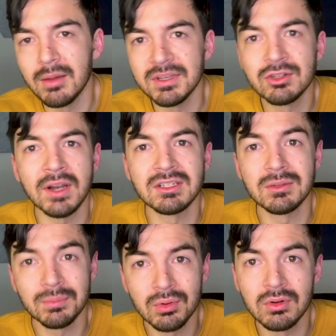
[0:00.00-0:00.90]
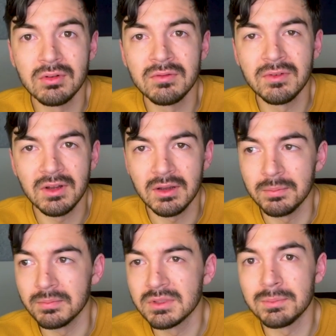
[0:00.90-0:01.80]
is trying to improve
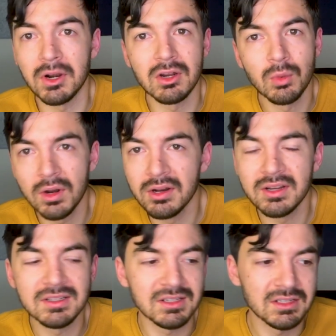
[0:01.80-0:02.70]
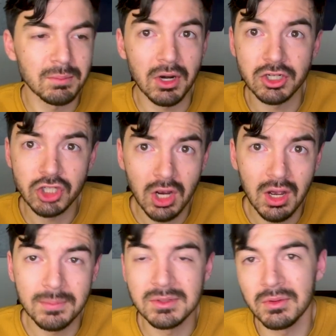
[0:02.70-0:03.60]
Spark queries and Spark
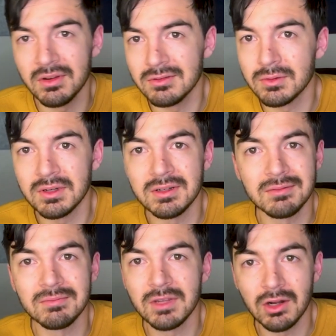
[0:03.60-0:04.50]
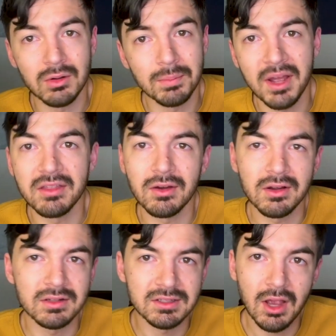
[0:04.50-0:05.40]
jobs, whether it's written, you know, in
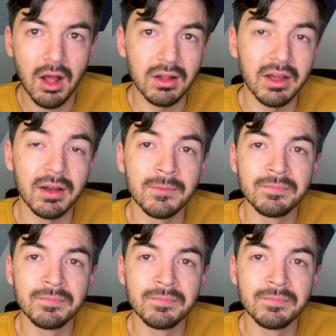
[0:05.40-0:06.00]
Python, Scala,